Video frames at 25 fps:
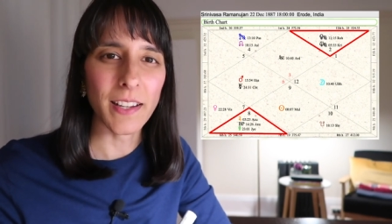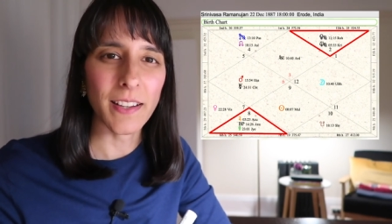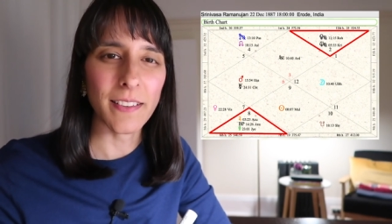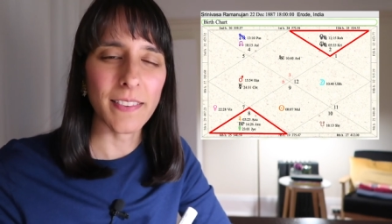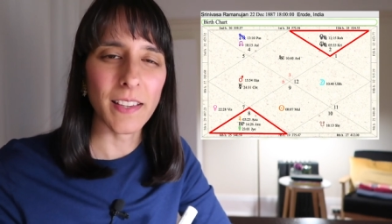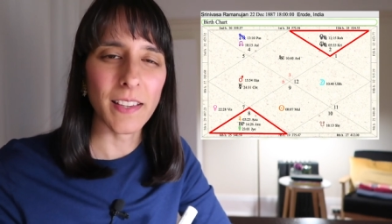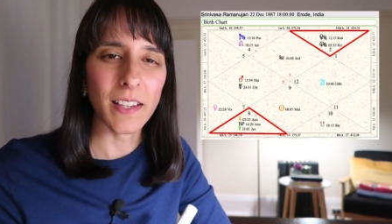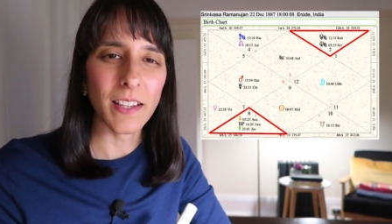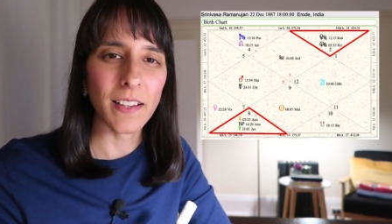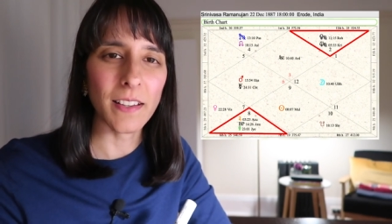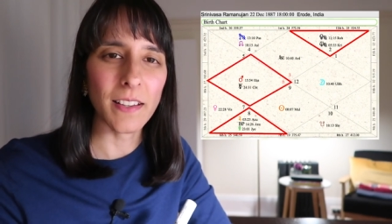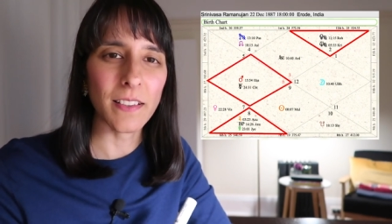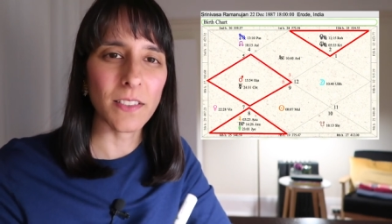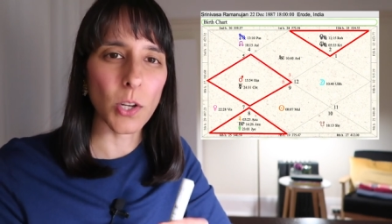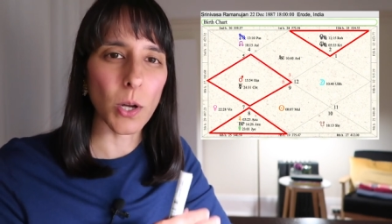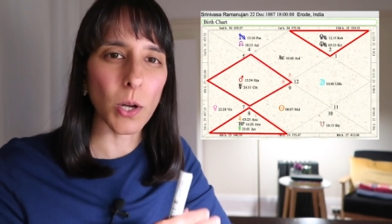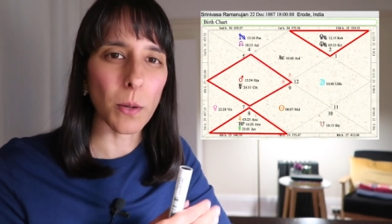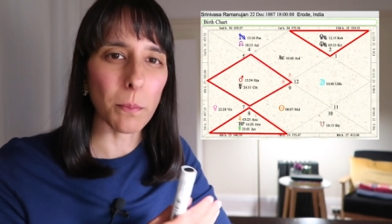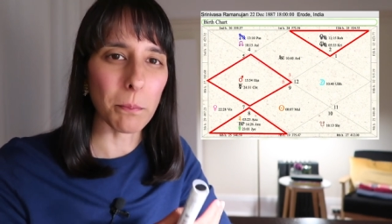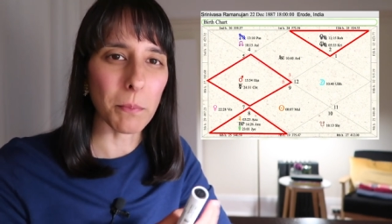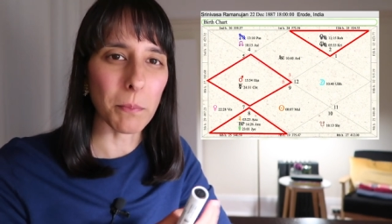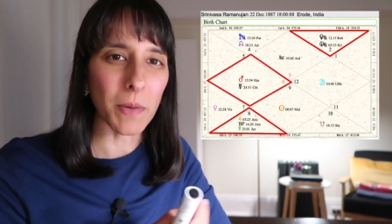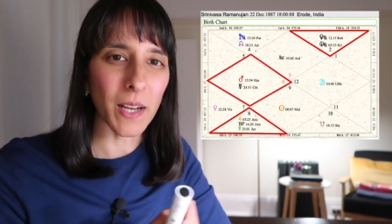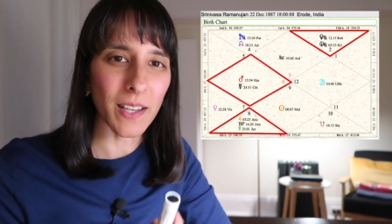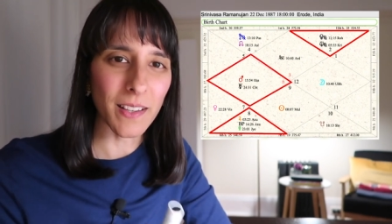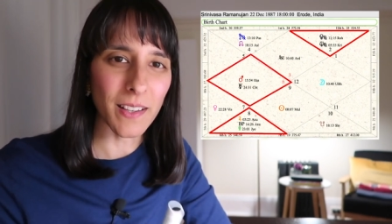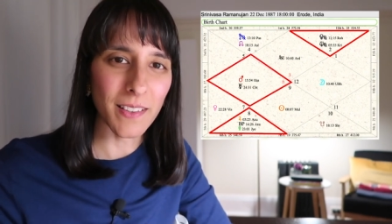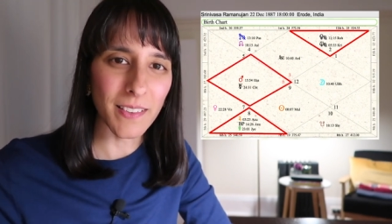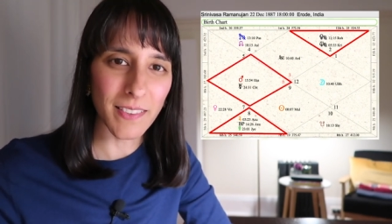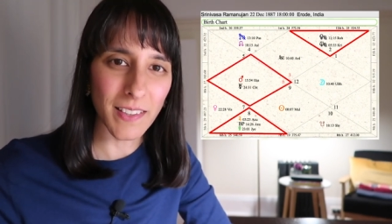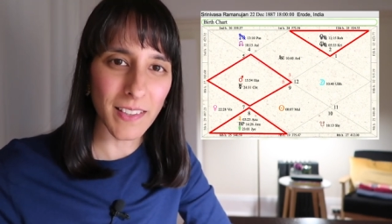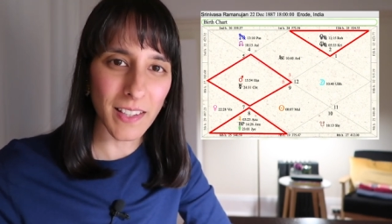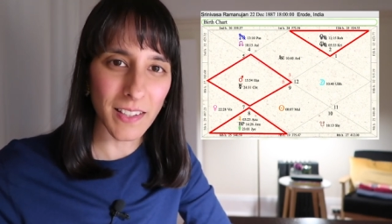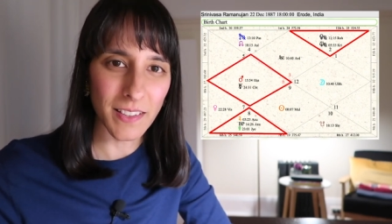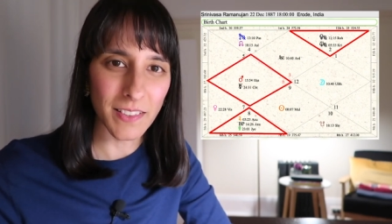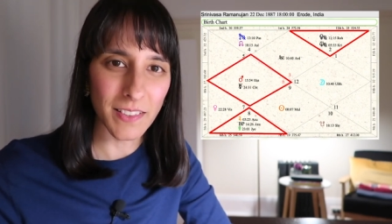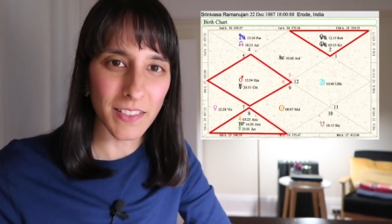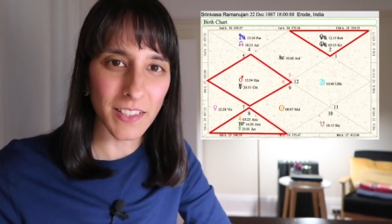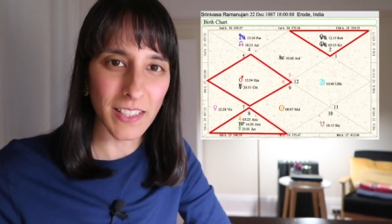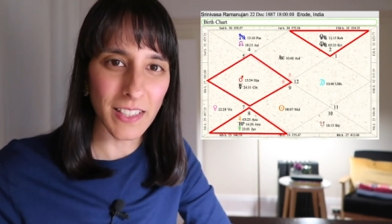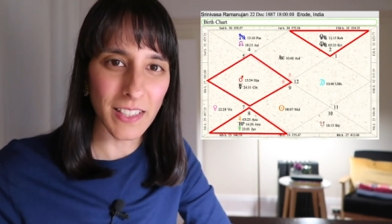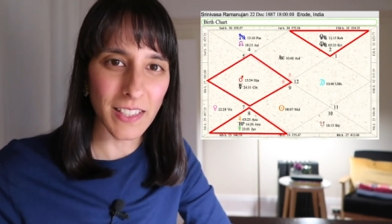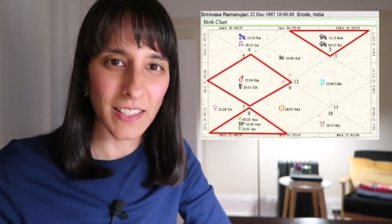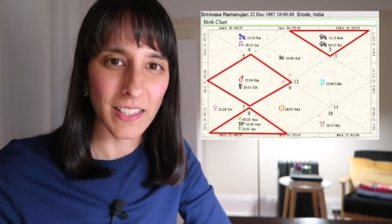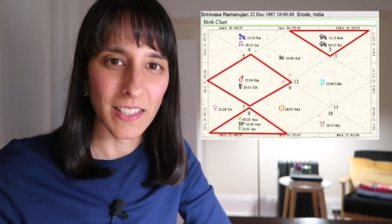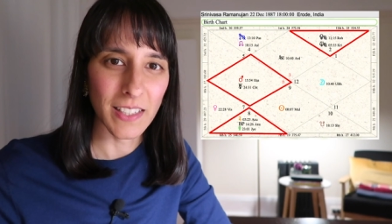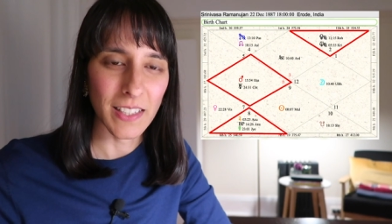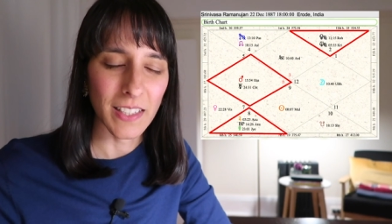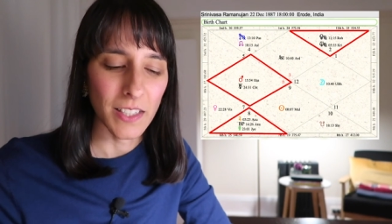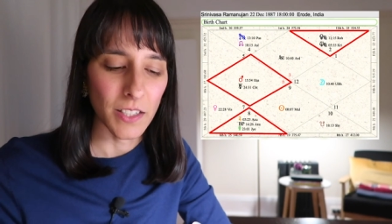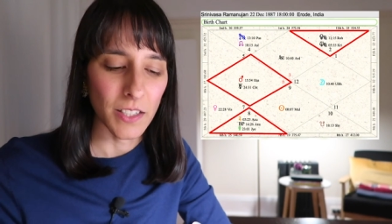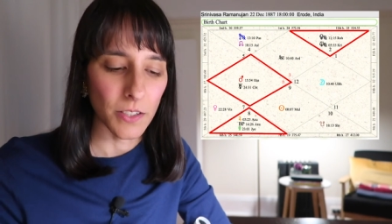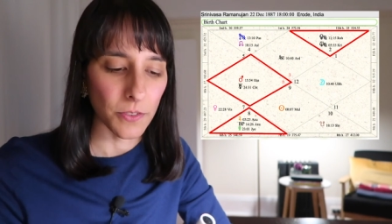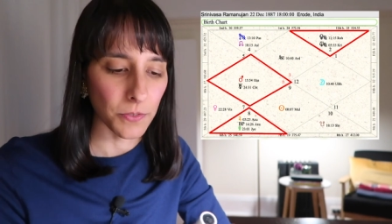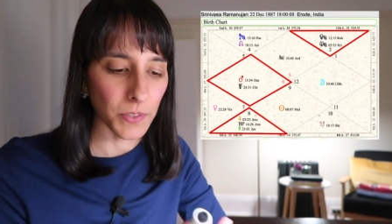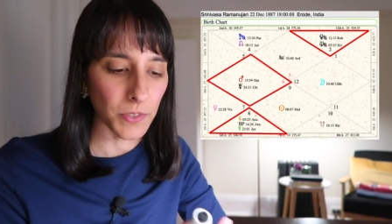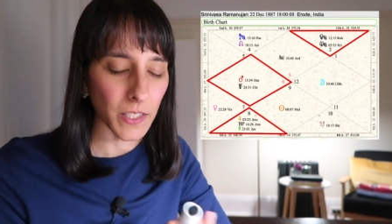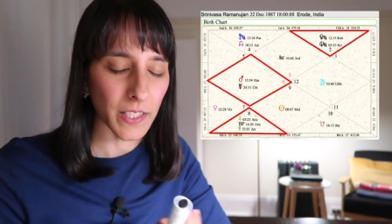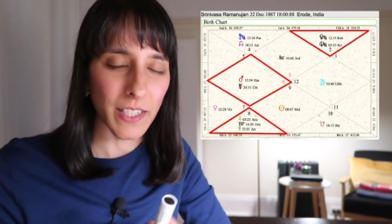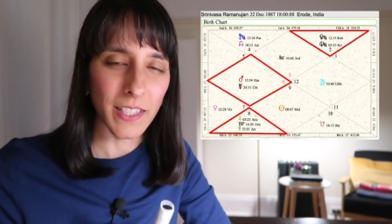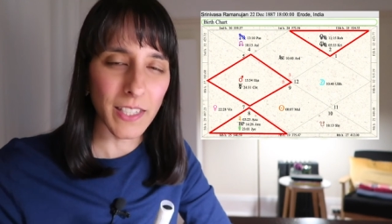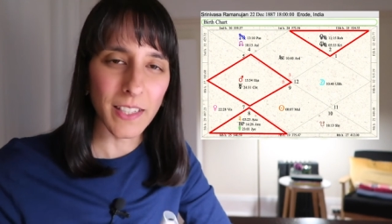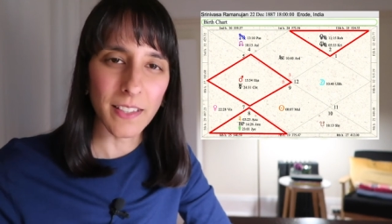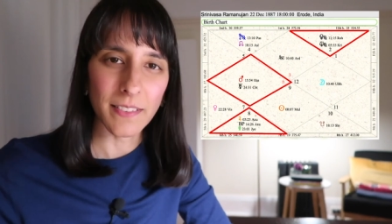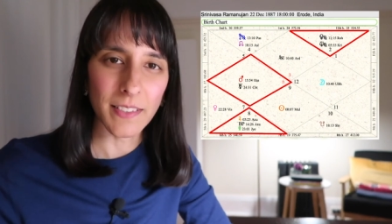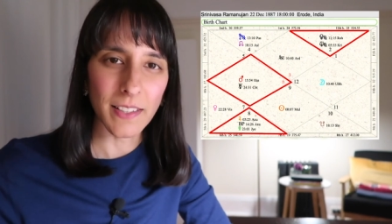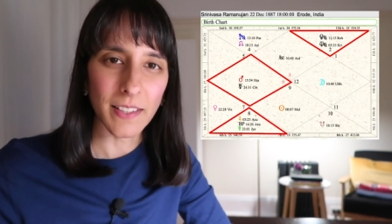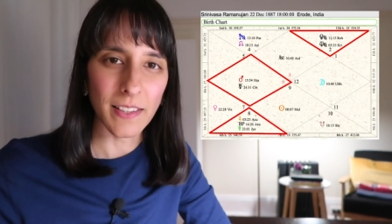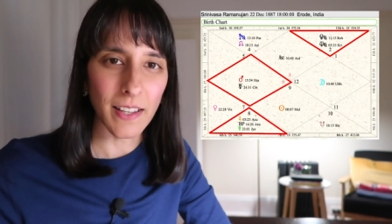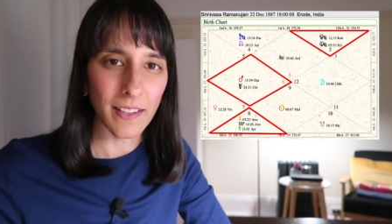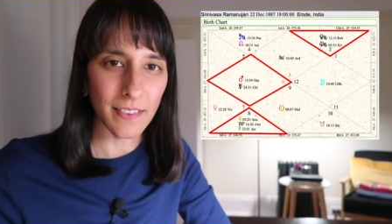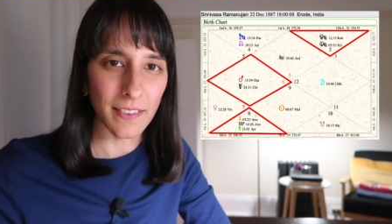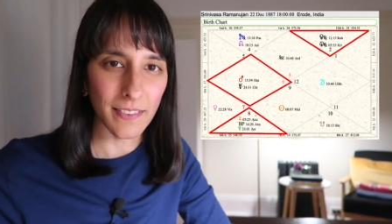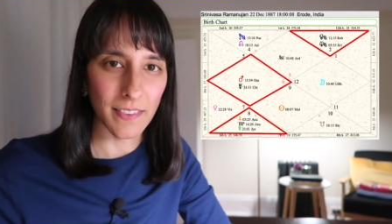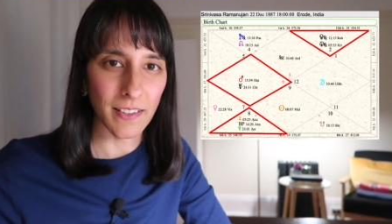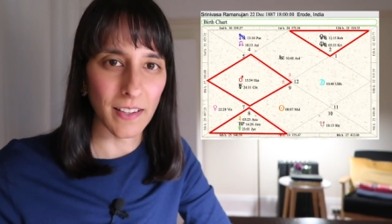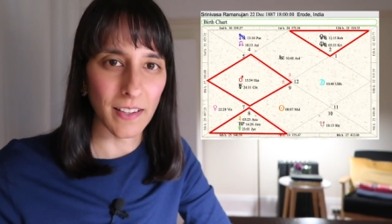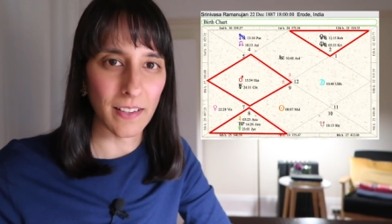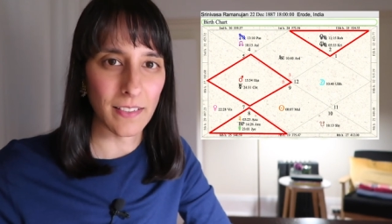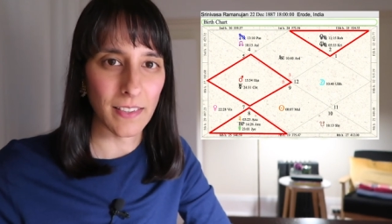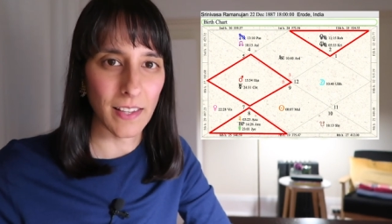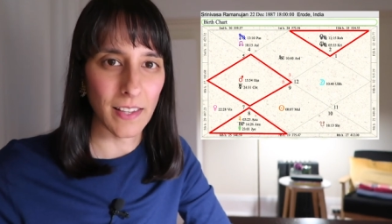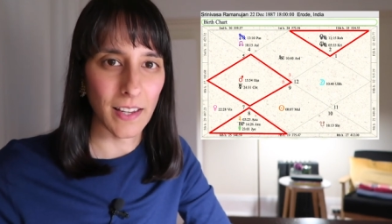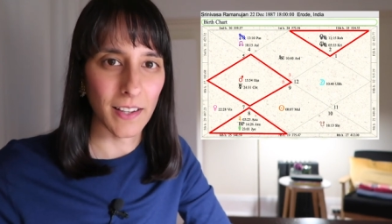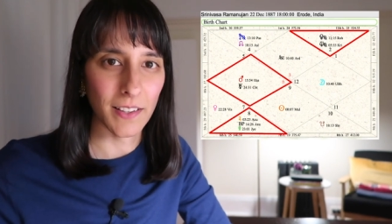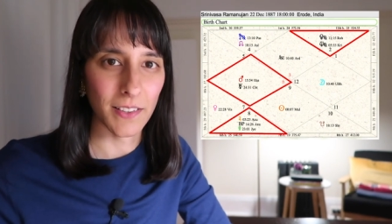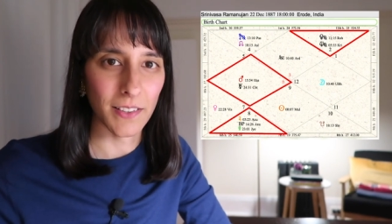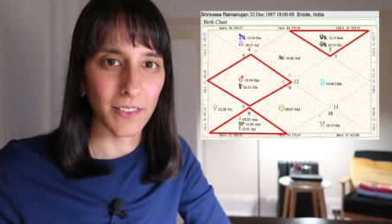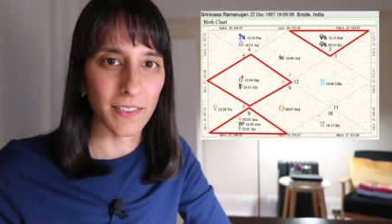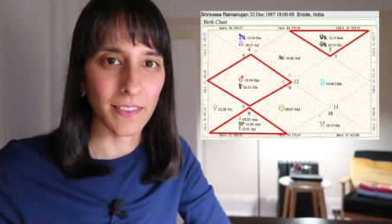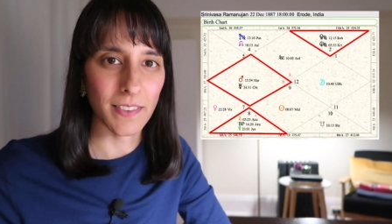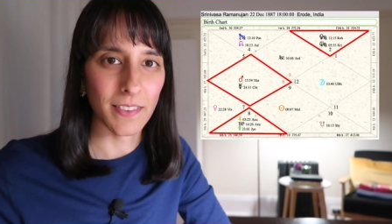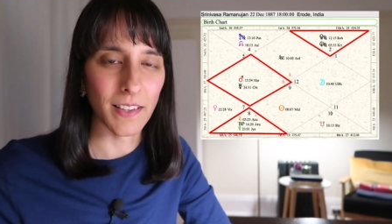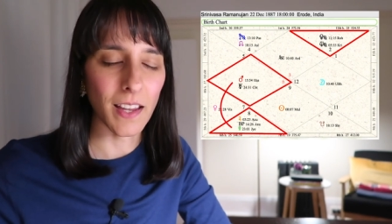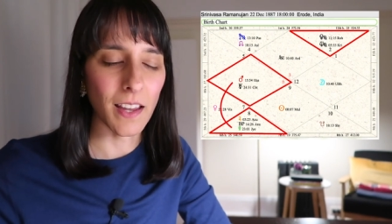is that he's got Mars energy flooding into that sixth house.